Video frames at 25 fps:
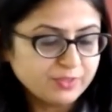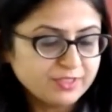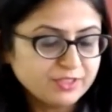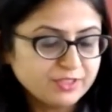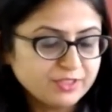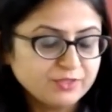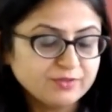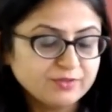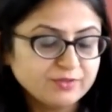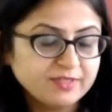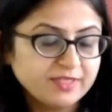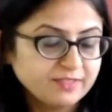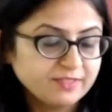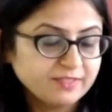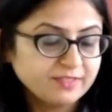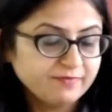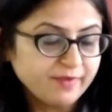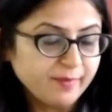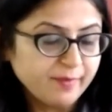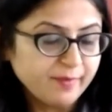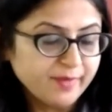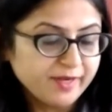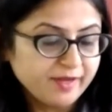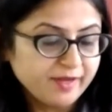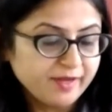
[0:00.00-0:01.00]
in today's
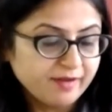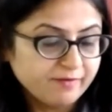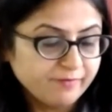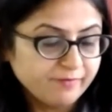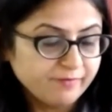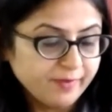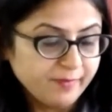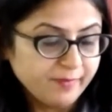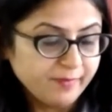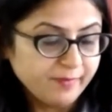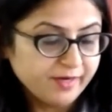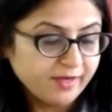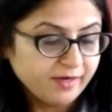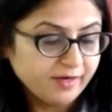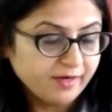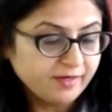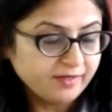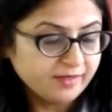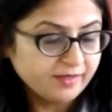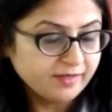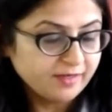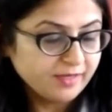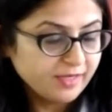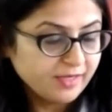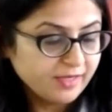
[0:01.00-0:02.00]
webinar.
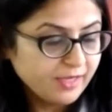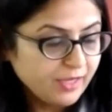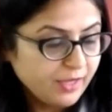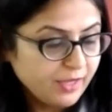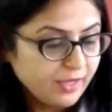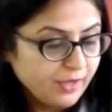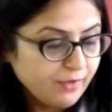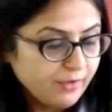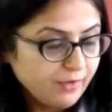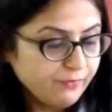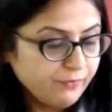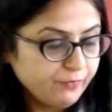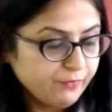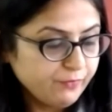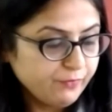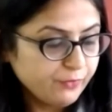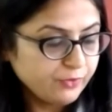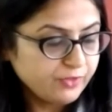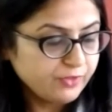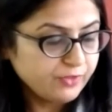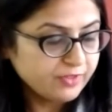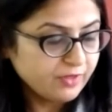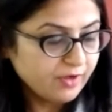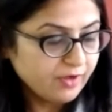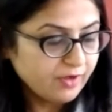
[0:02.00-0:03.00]
We'd